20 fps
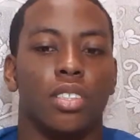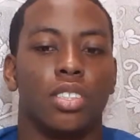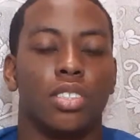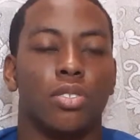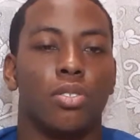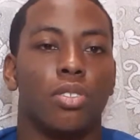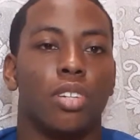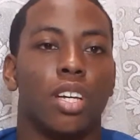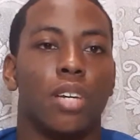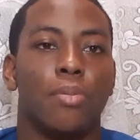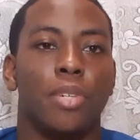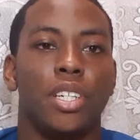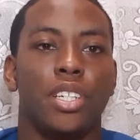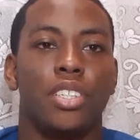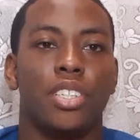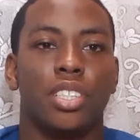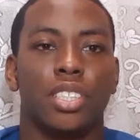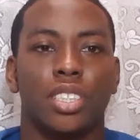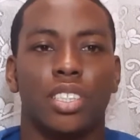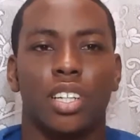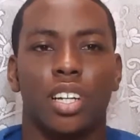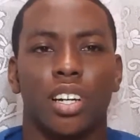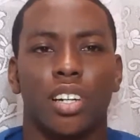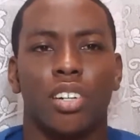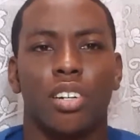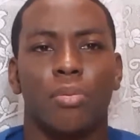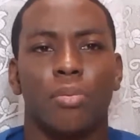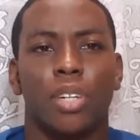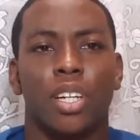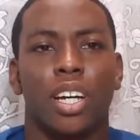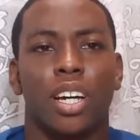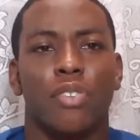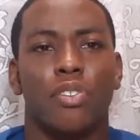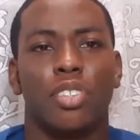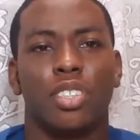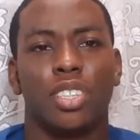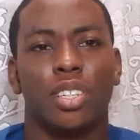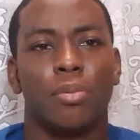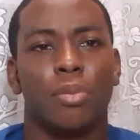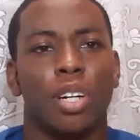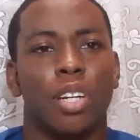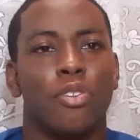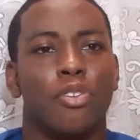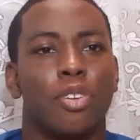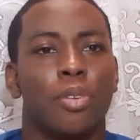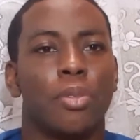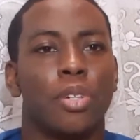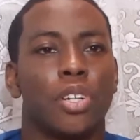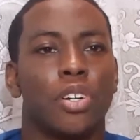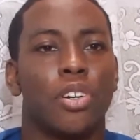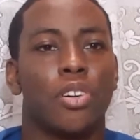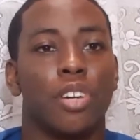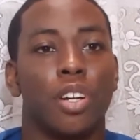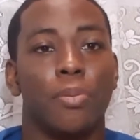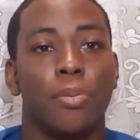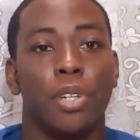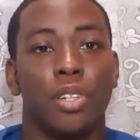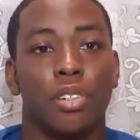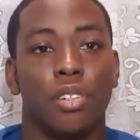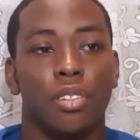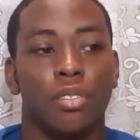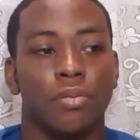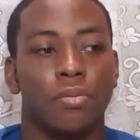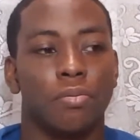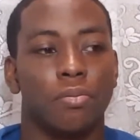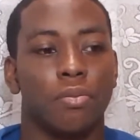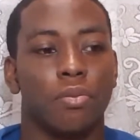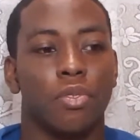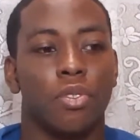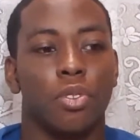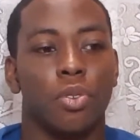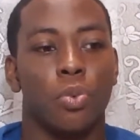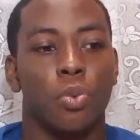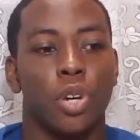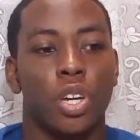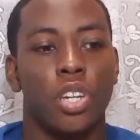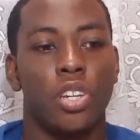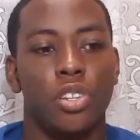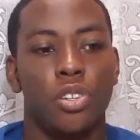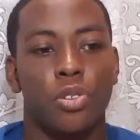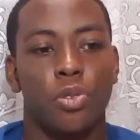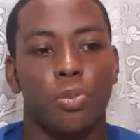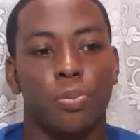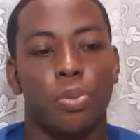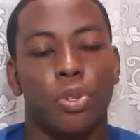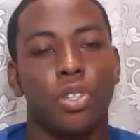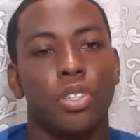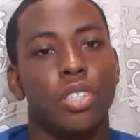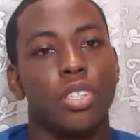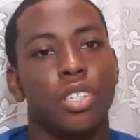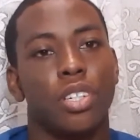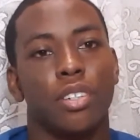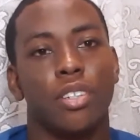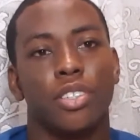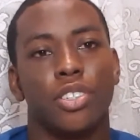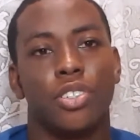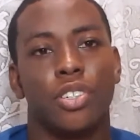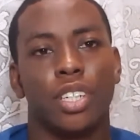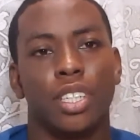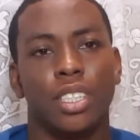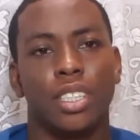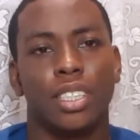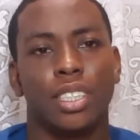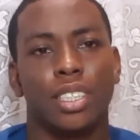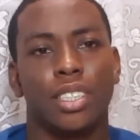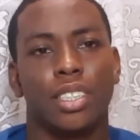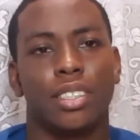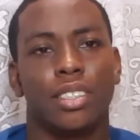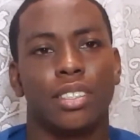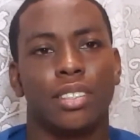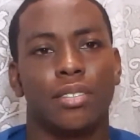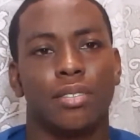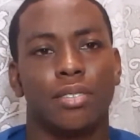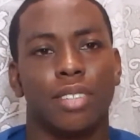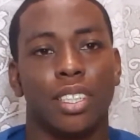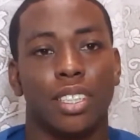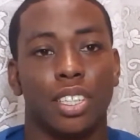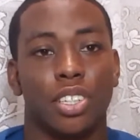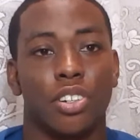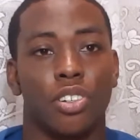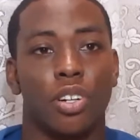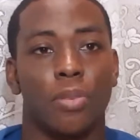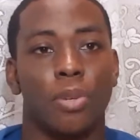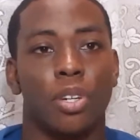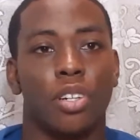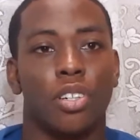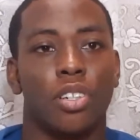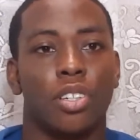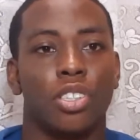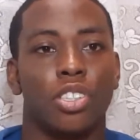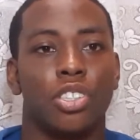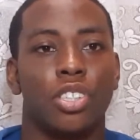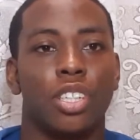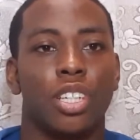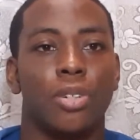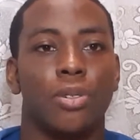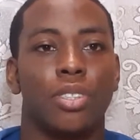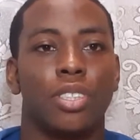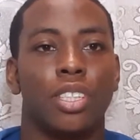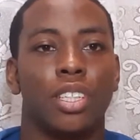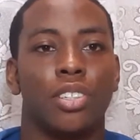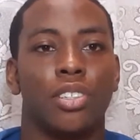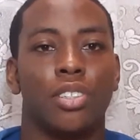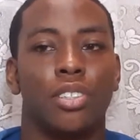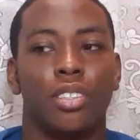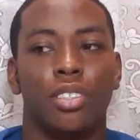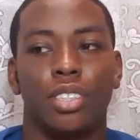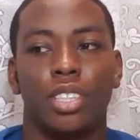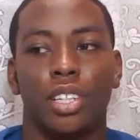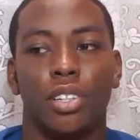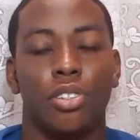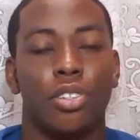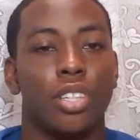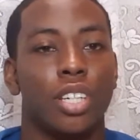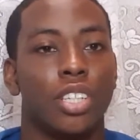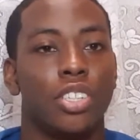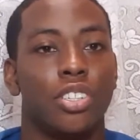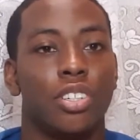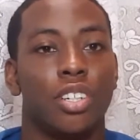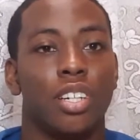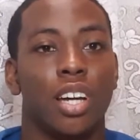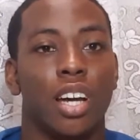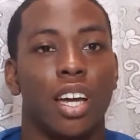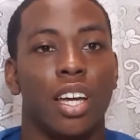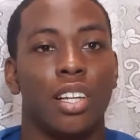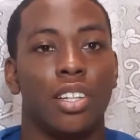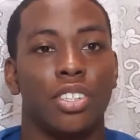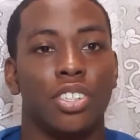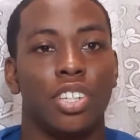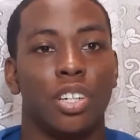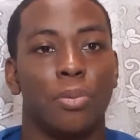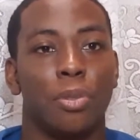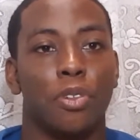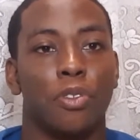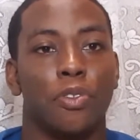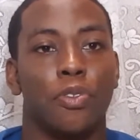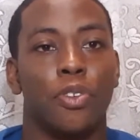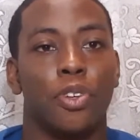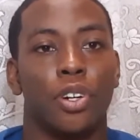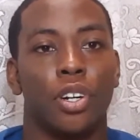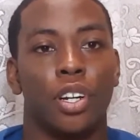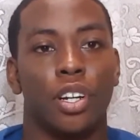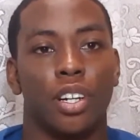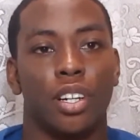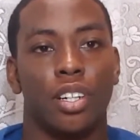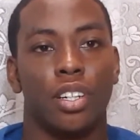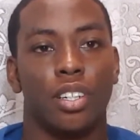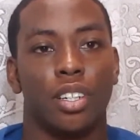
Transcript: So let me just talk on behalf of someone from the Caribbean. When you put your address as a Caribbean country, they will tell you that you're not eligible for